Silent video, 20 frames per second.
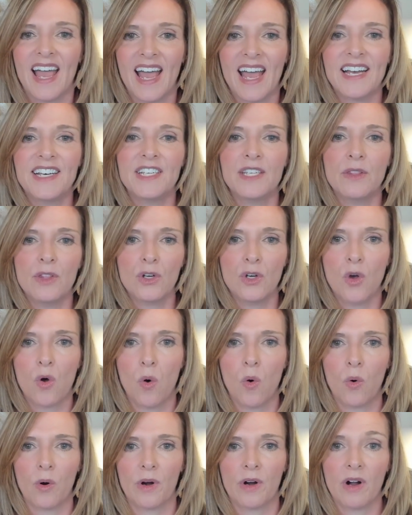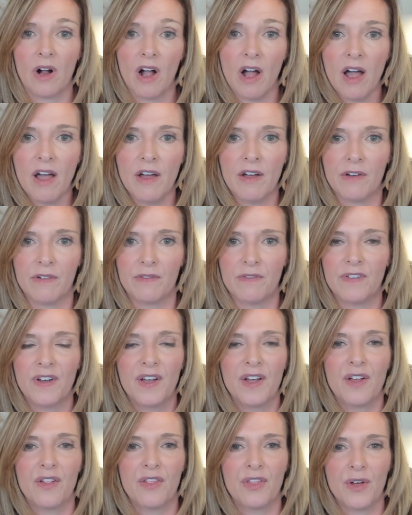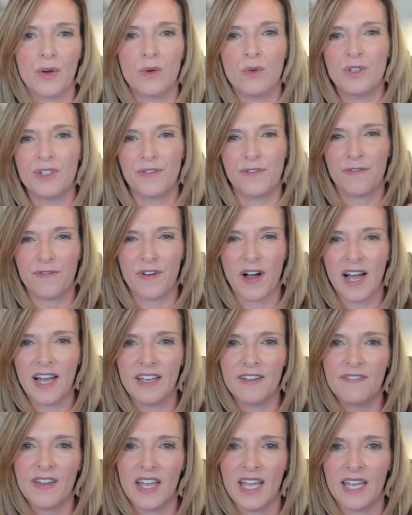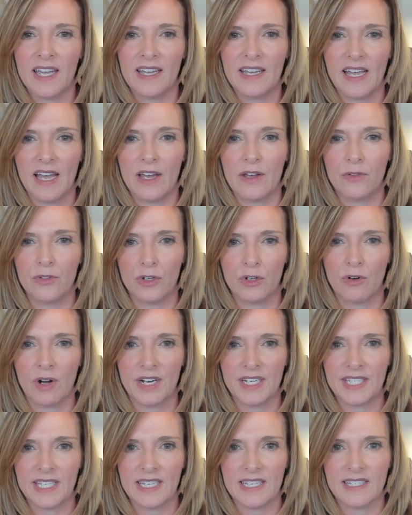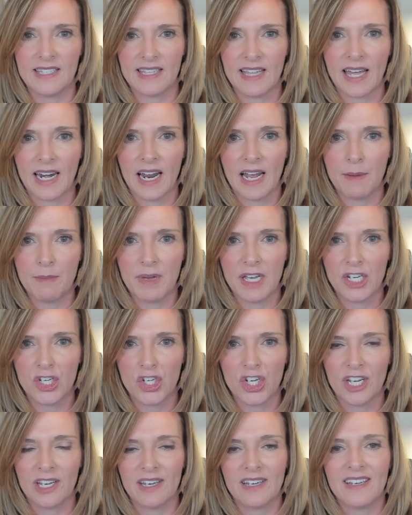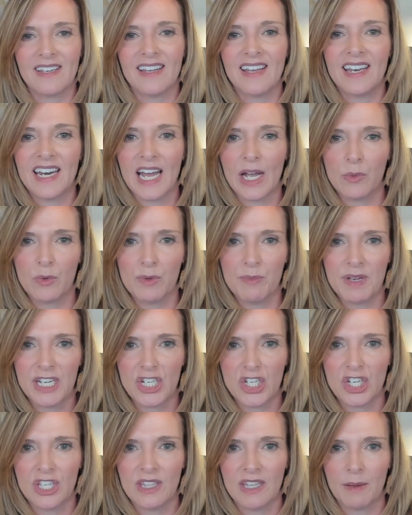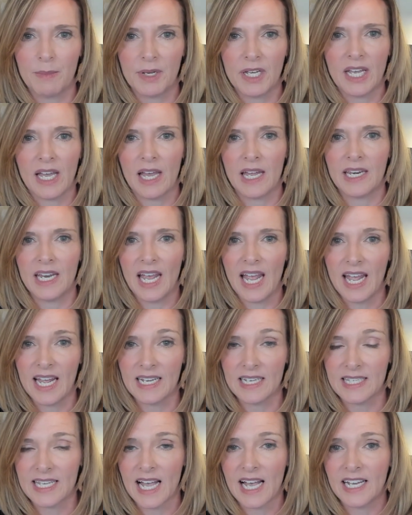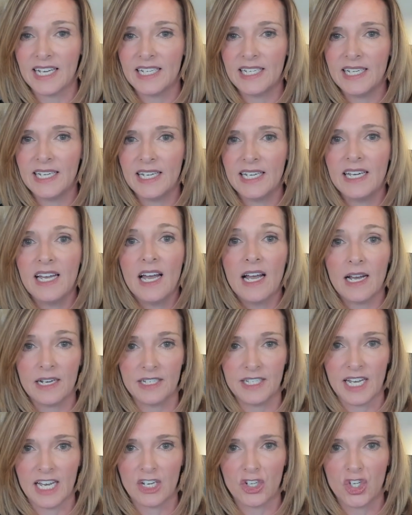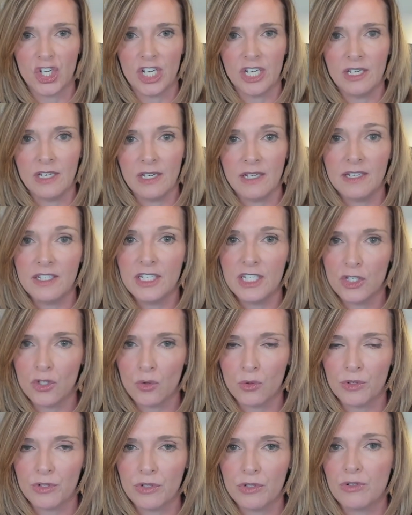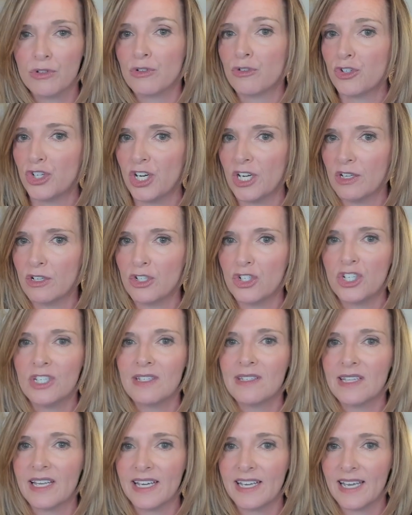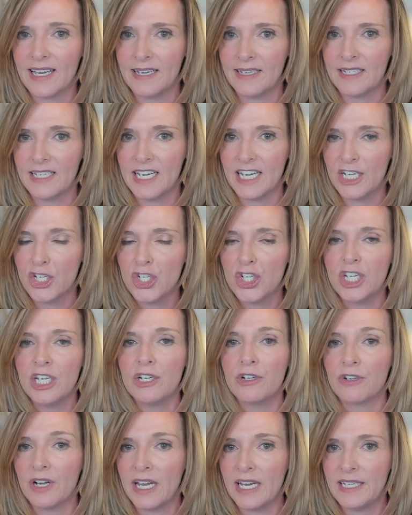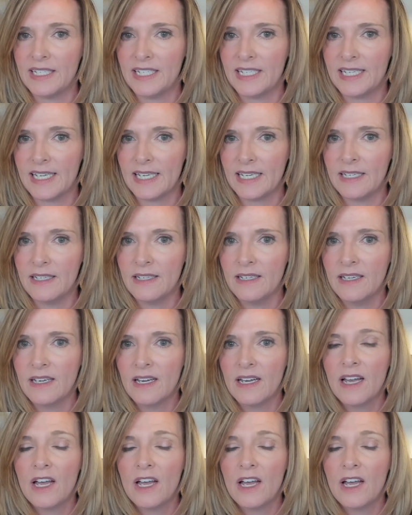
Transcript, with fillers: At the core of those 5A health crises that I mentioned, and I will mention them again, anxiety, attention disorders or challenges like ADHD or ADD,